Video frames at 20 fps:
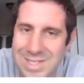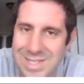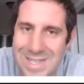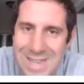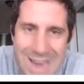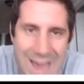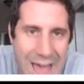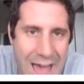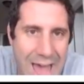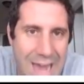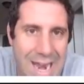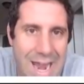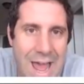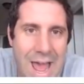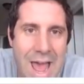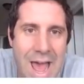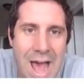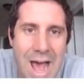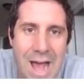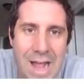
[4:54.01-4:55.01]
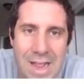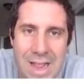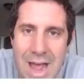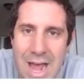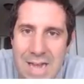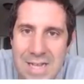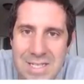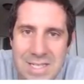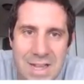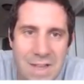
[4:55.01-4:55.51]
Just not a
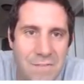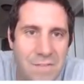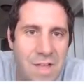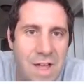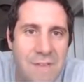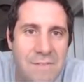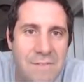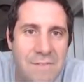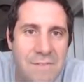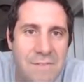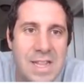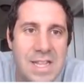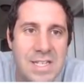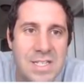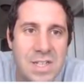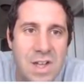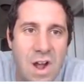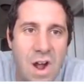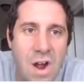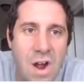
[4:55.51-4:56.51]
lot of stuff left on these